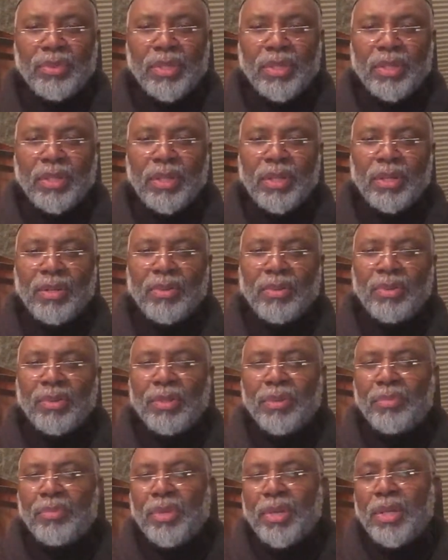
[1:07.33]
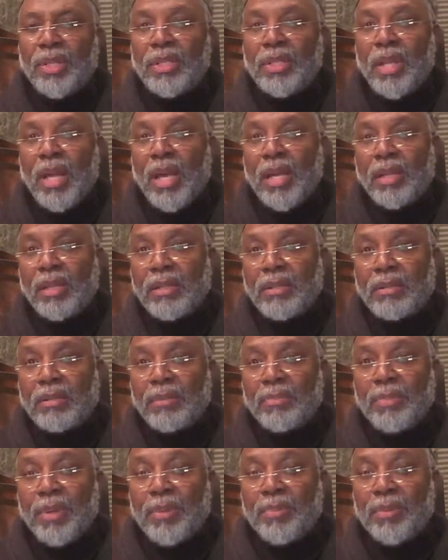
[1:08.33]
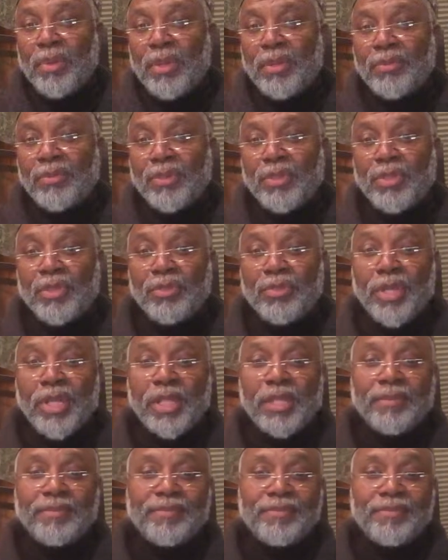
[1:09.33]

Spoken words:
that they're going to be like the people of Katrina.